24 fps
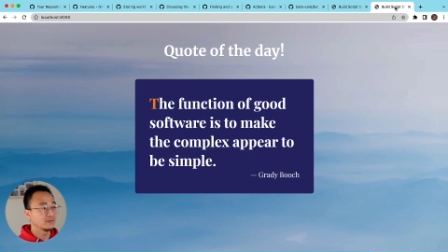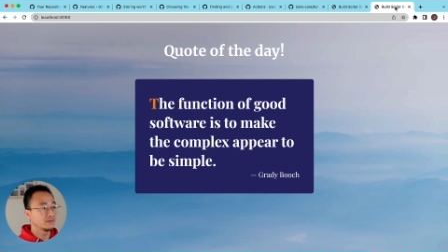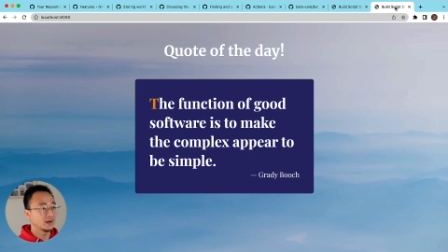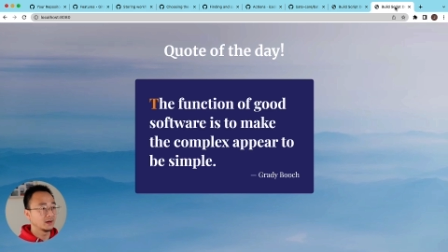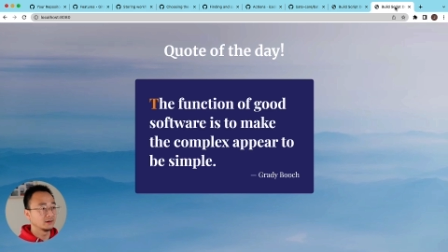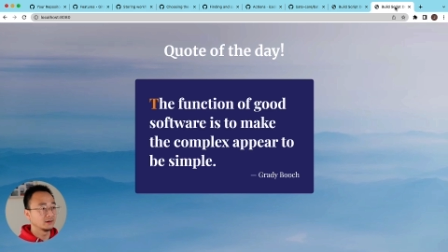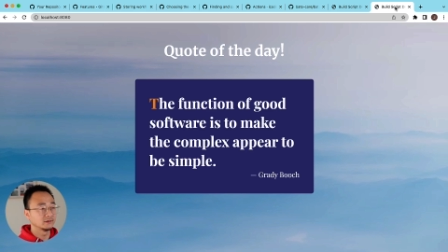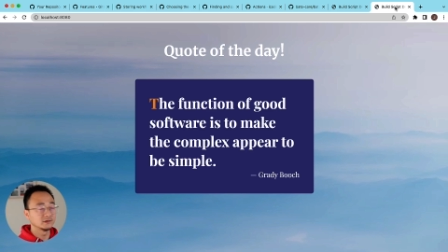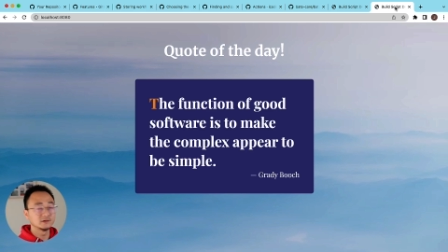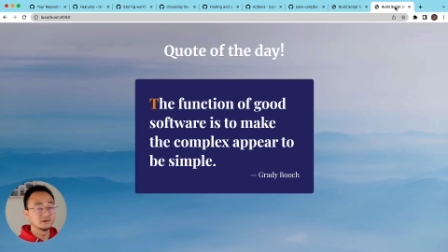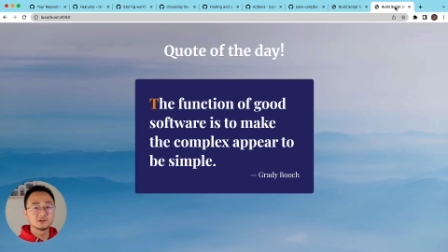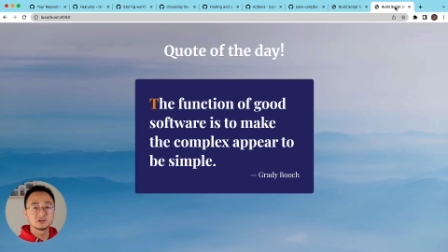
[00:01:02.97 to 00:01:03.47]

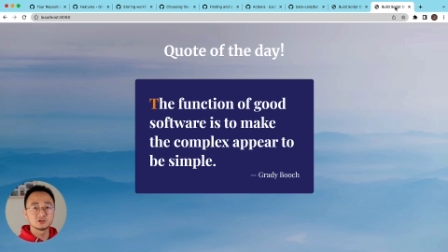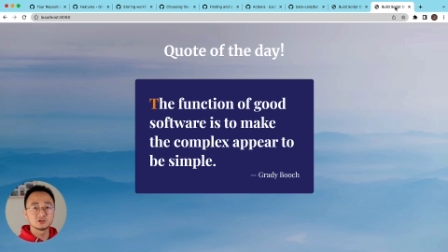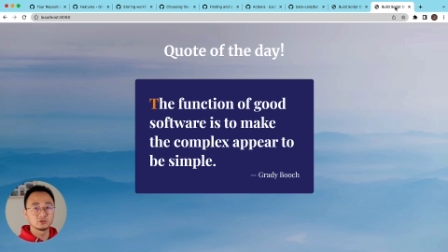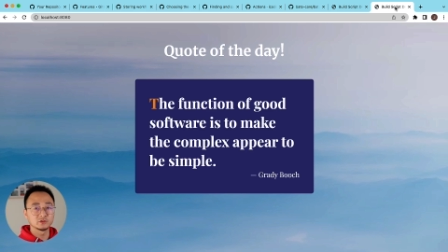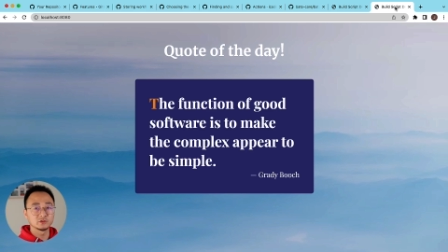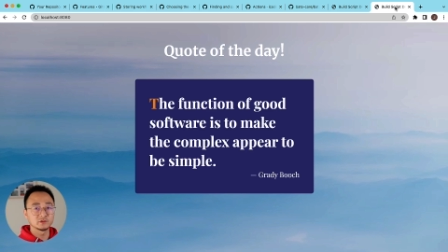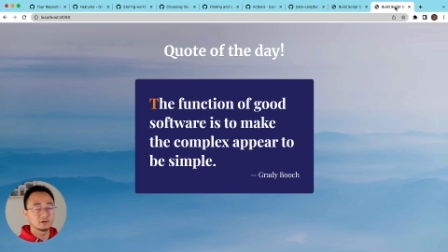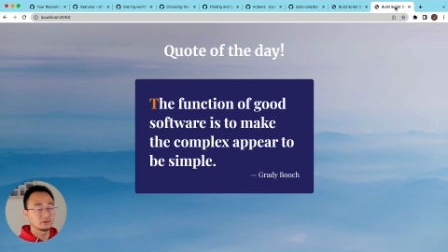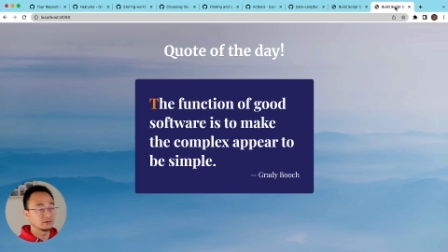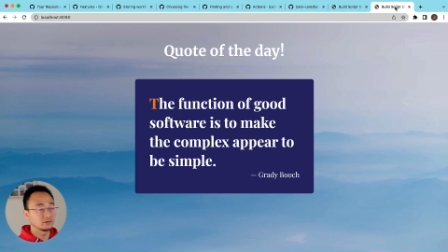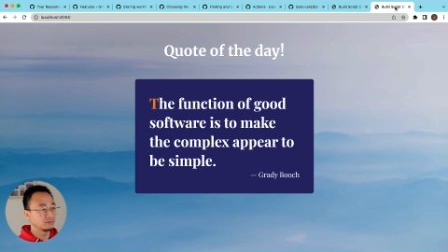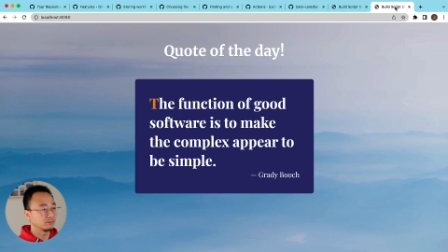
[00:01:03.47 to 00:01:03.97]
and then show
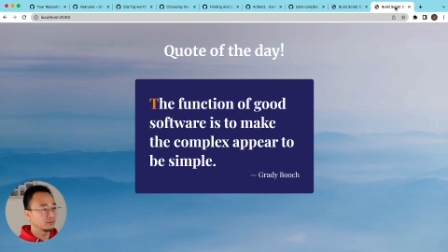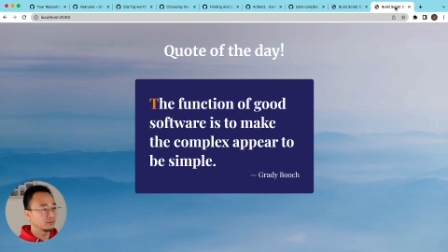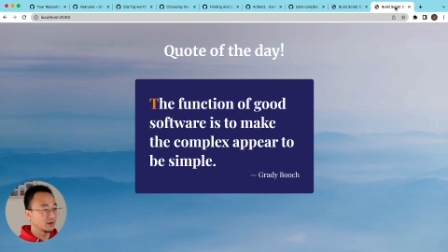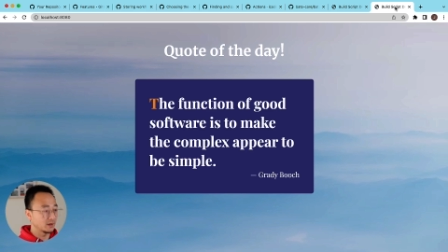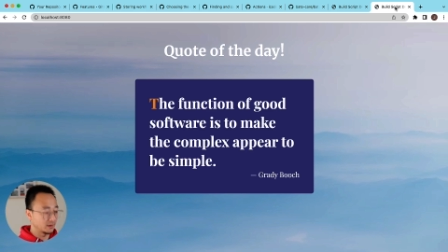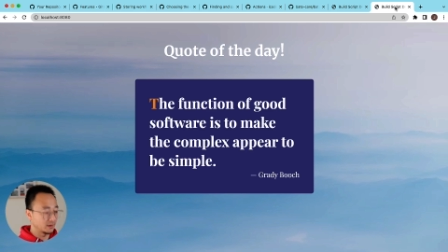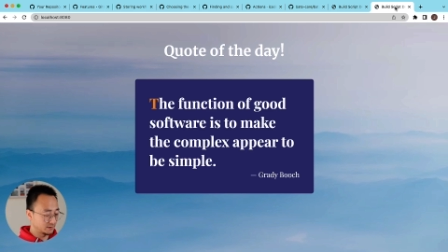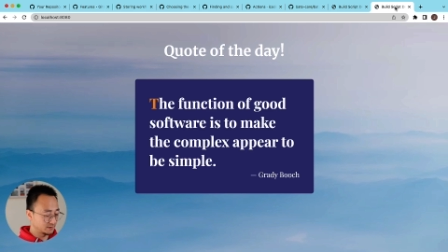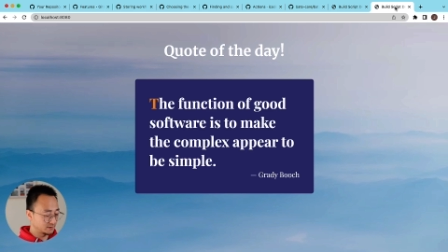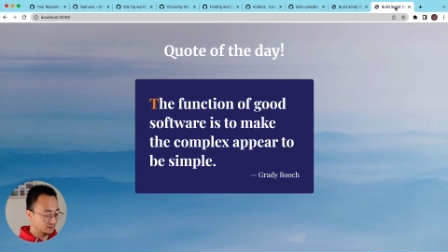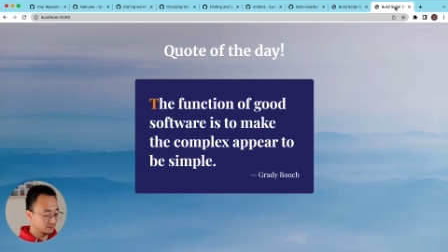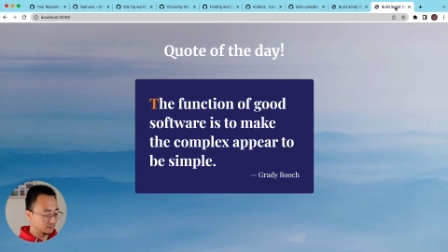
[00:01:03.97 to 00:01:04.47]
it on the
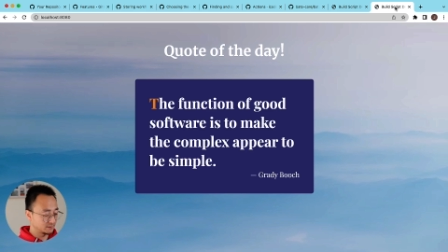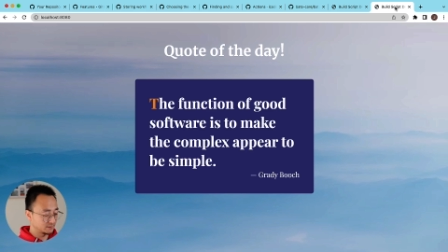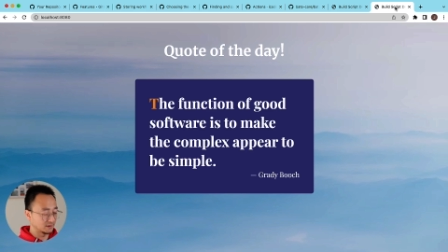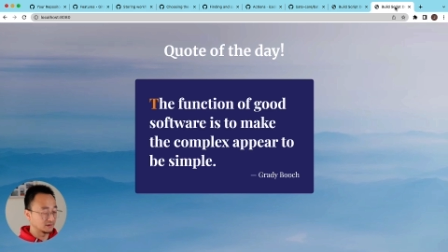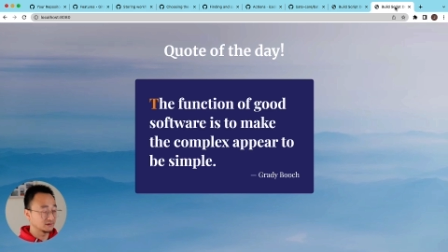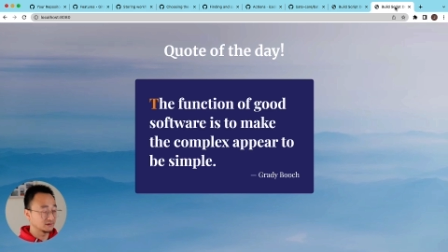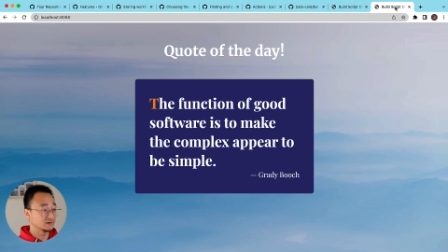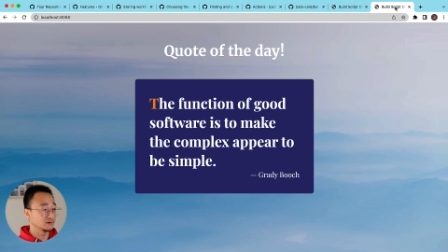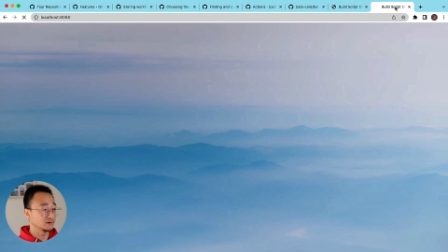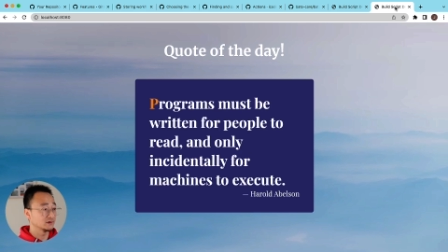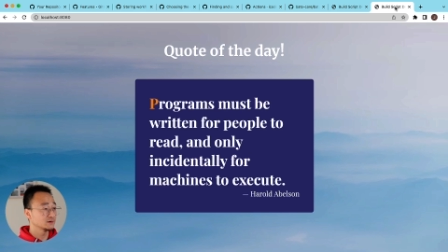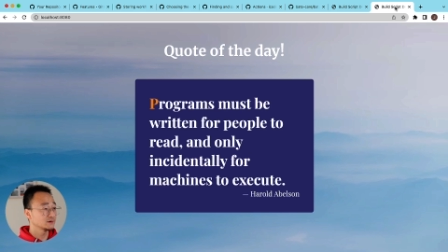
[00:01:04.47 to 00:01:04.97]
page.
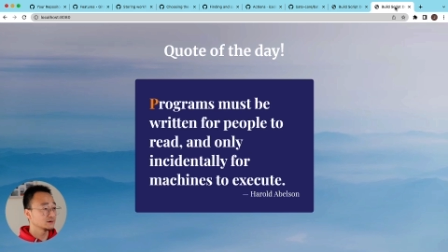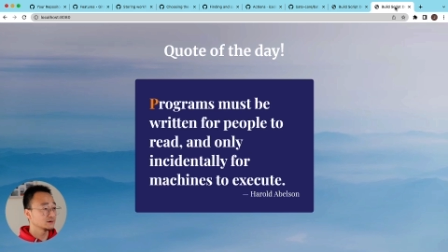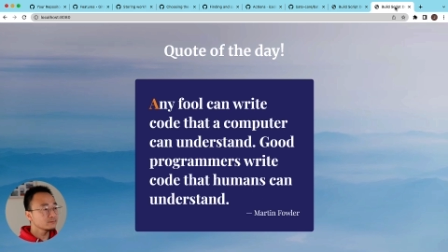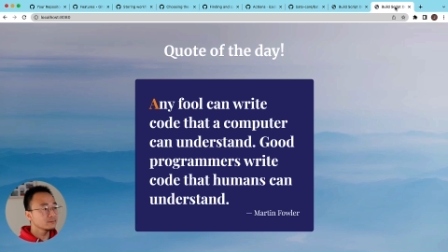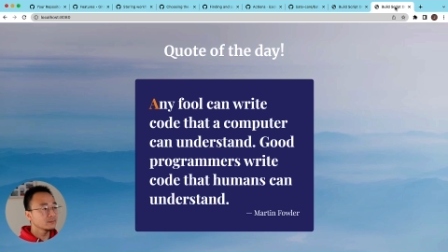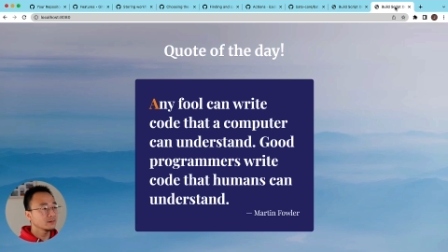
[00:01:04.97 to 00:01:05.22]
That's it.